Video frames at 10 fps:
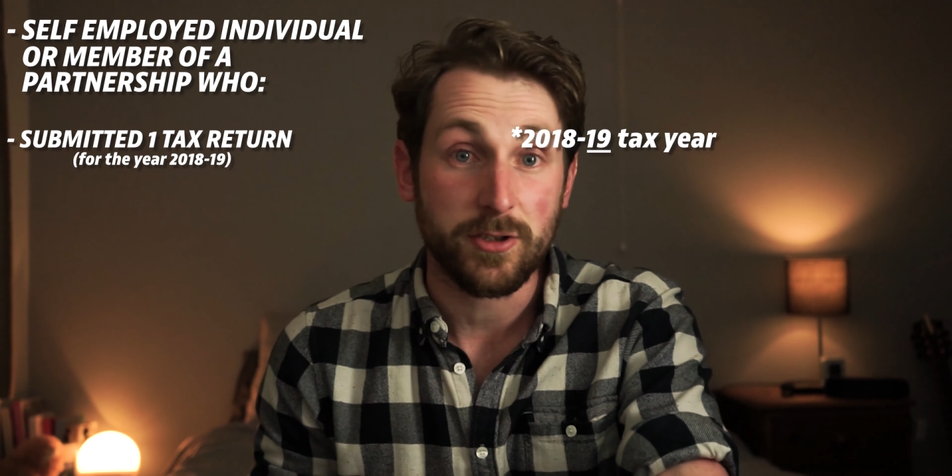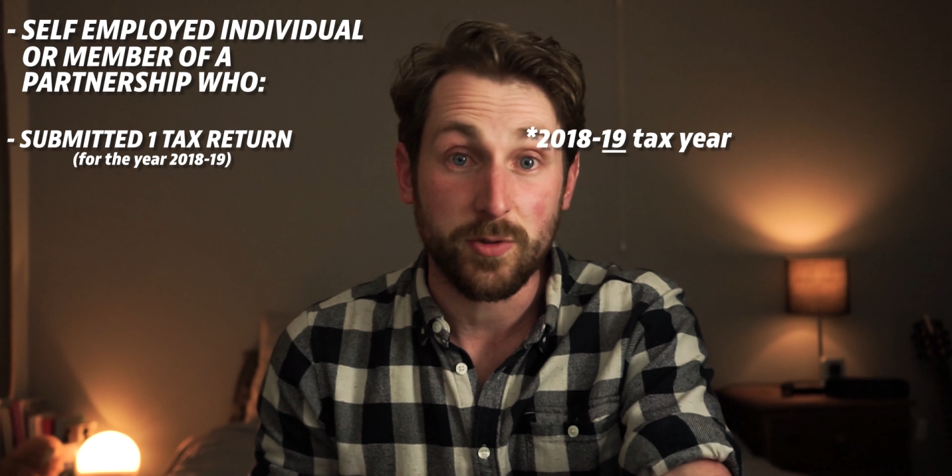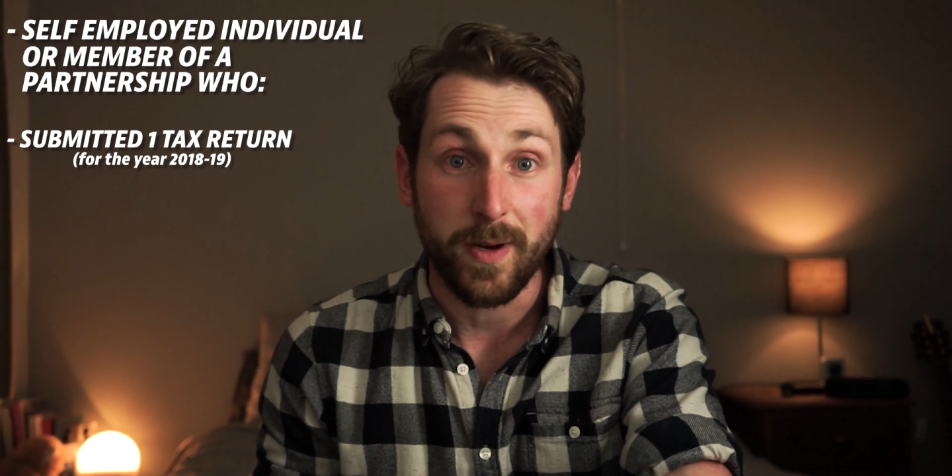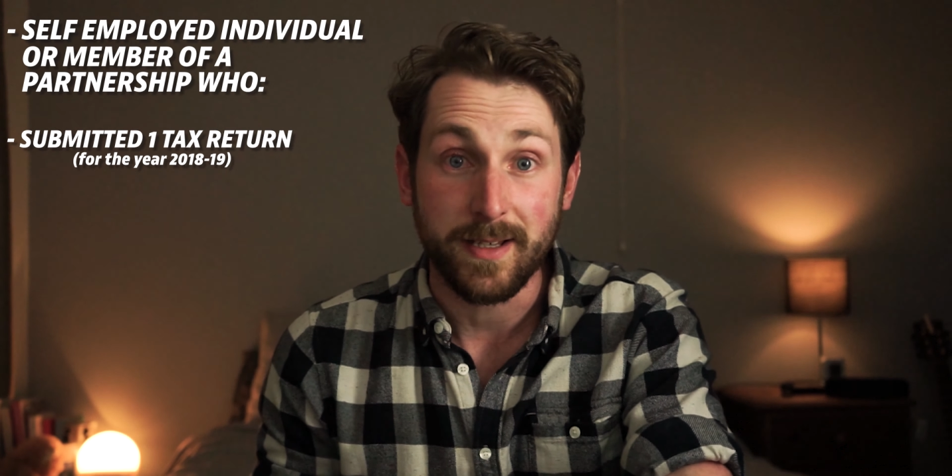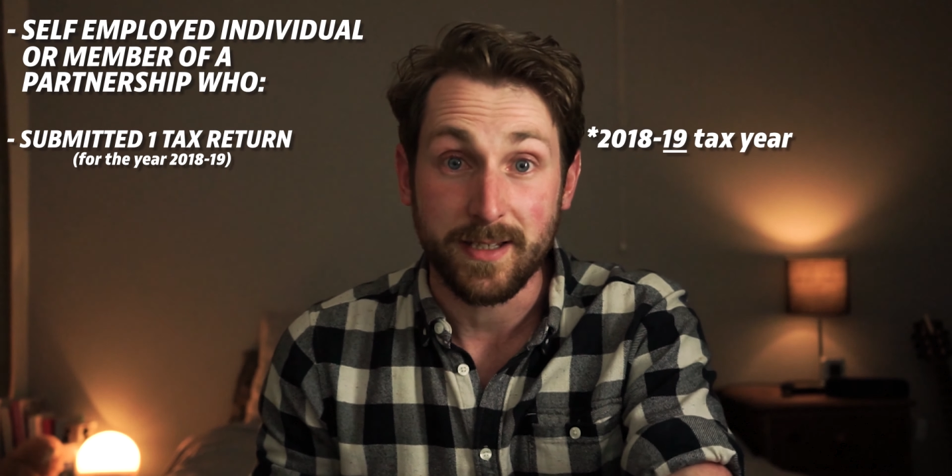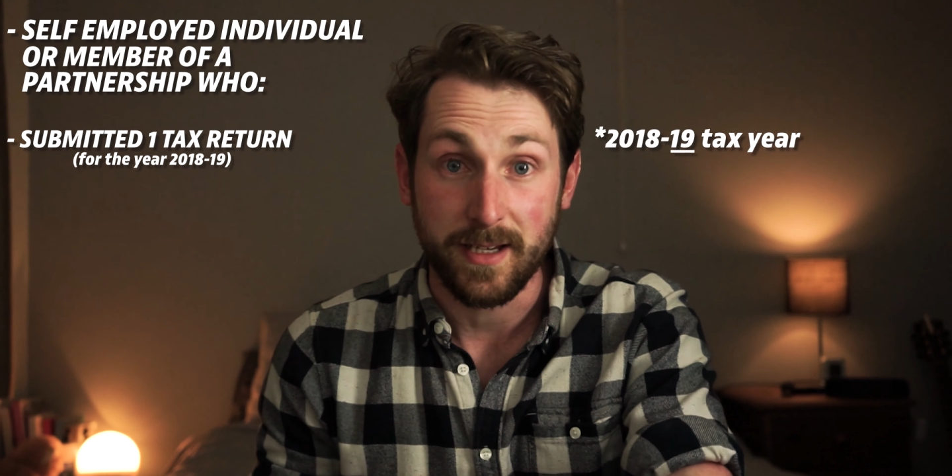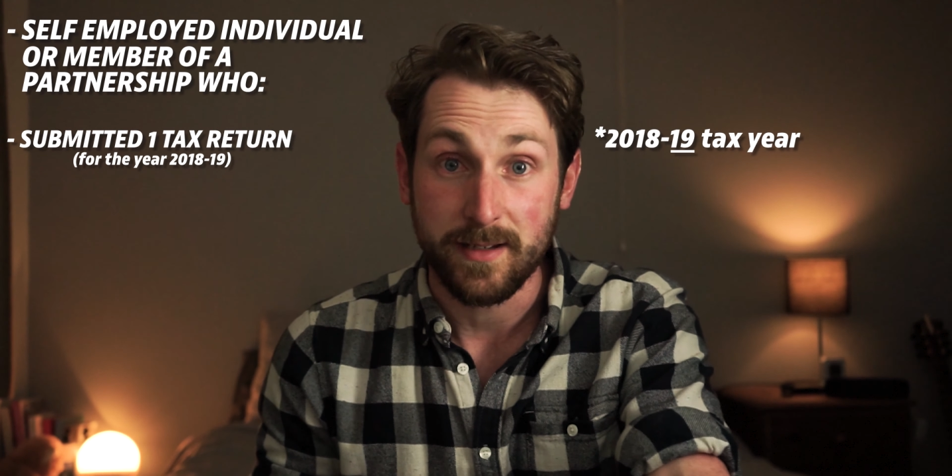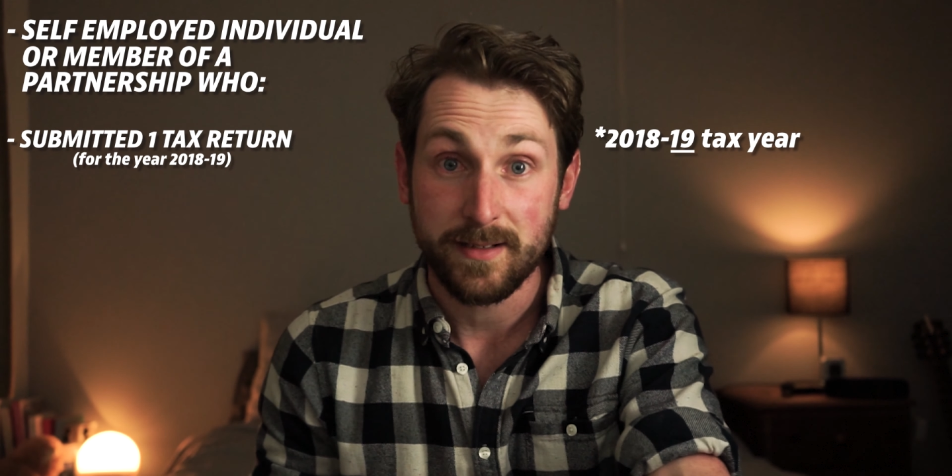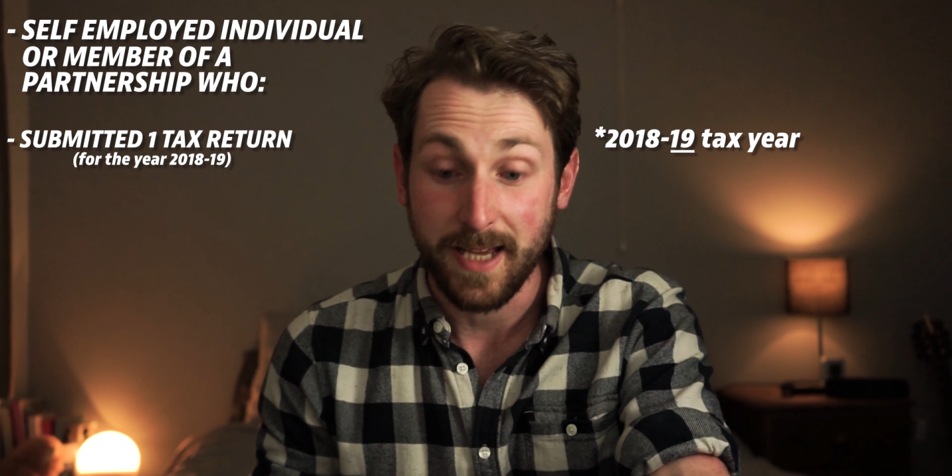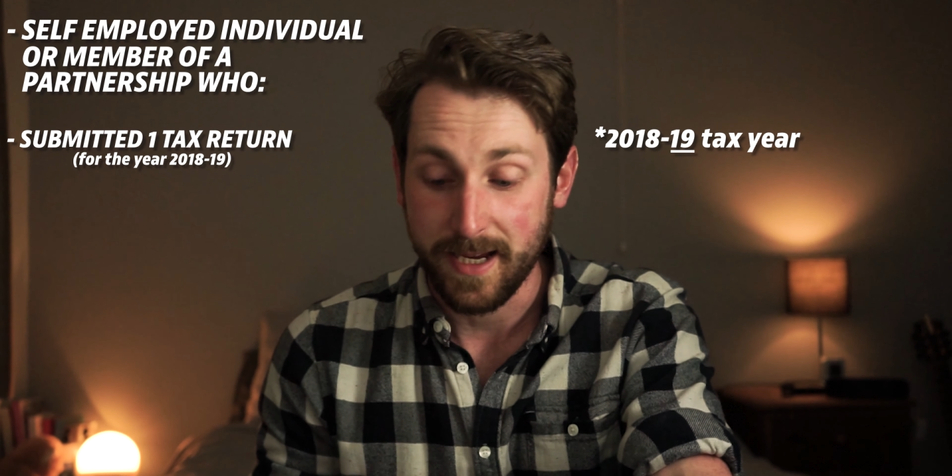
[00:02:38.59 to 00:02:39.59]
to
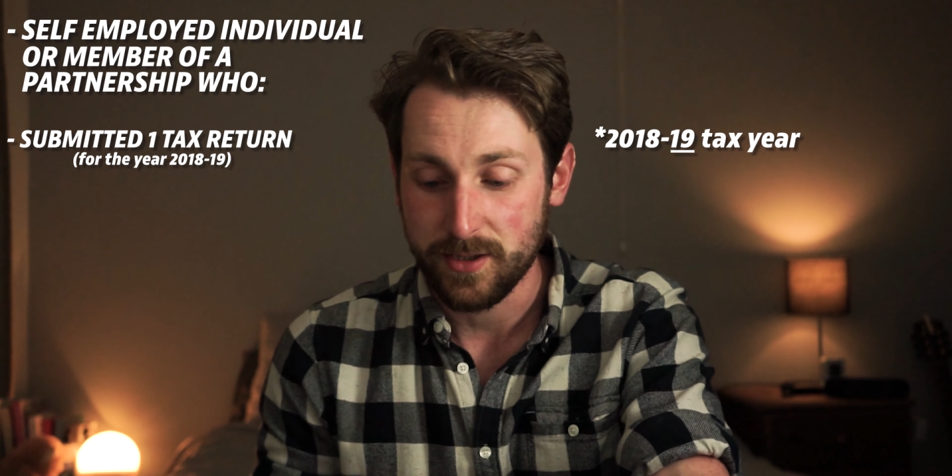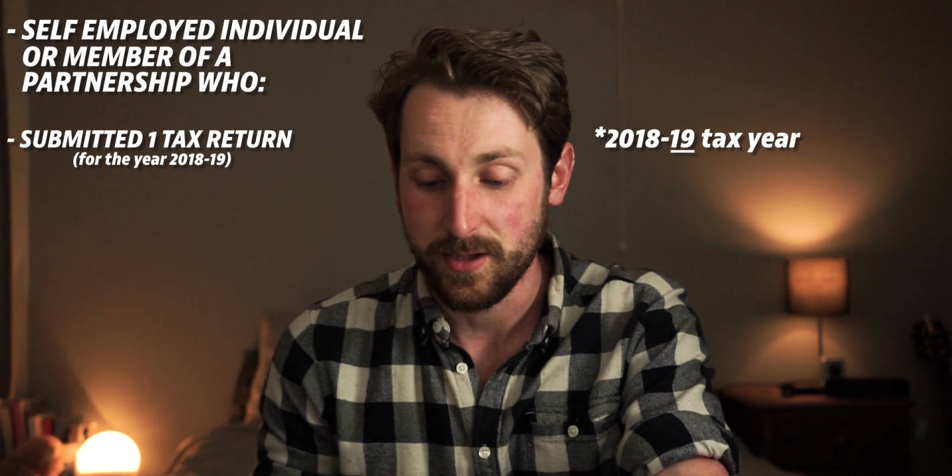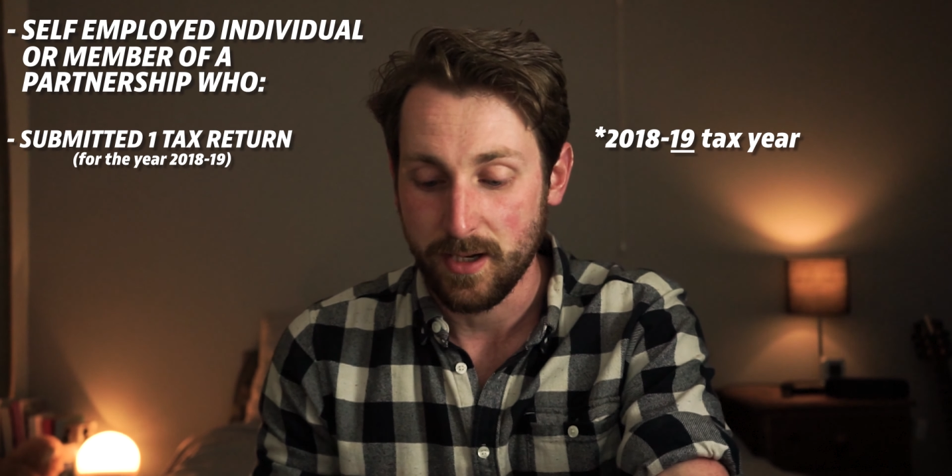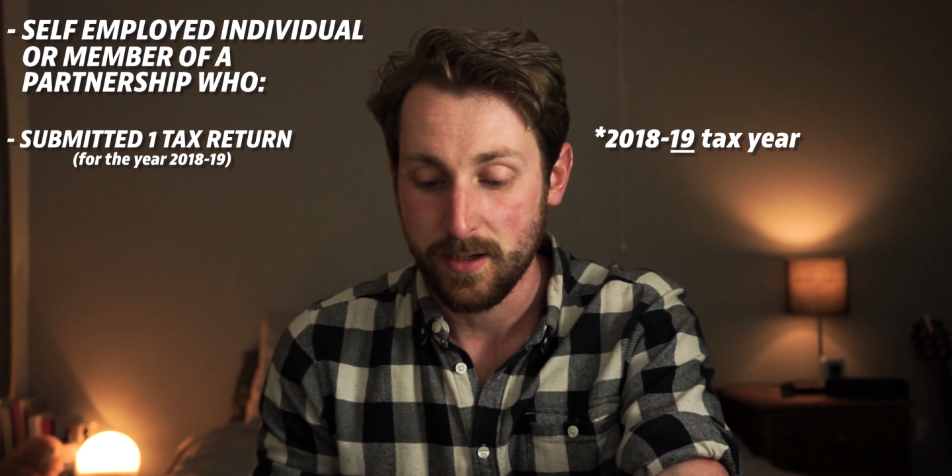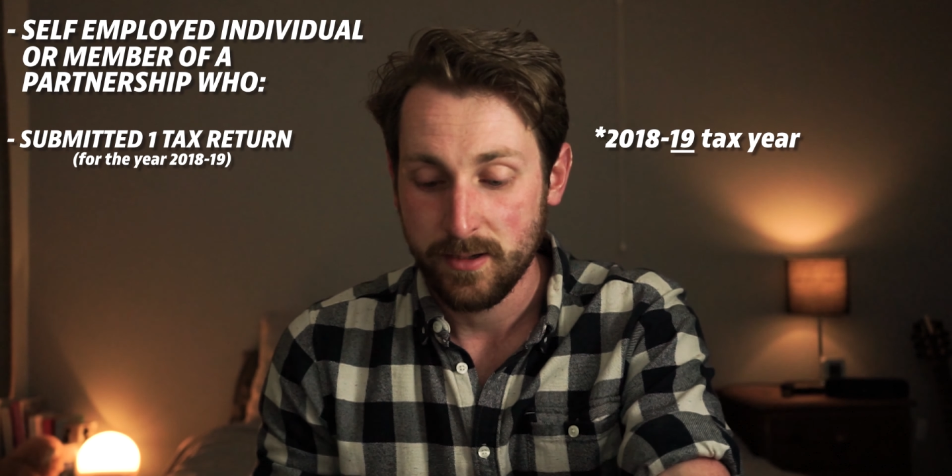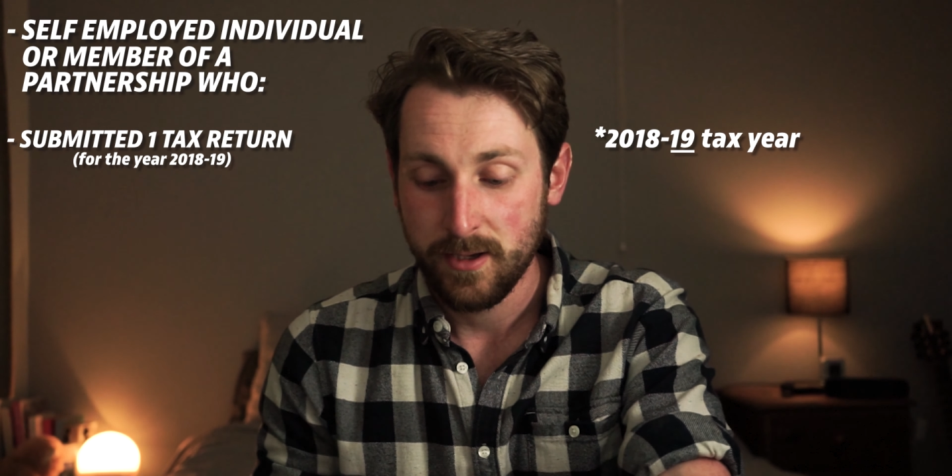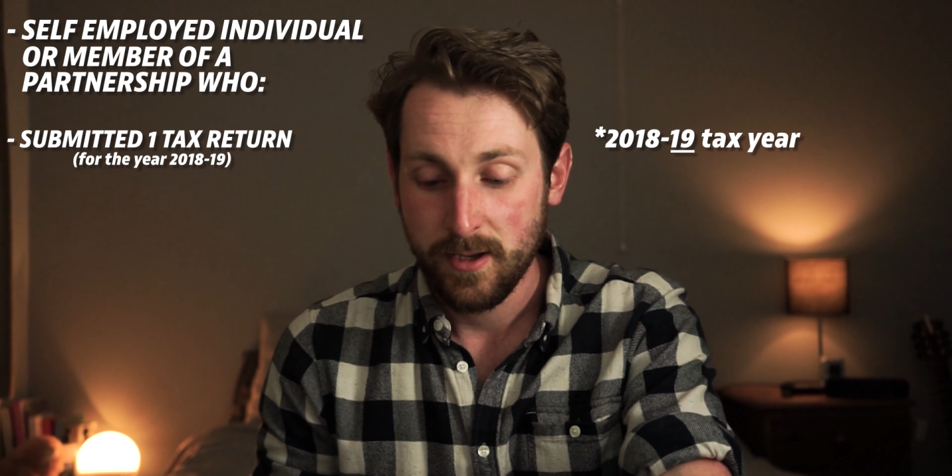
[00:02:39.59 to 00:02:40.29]
20 tax year,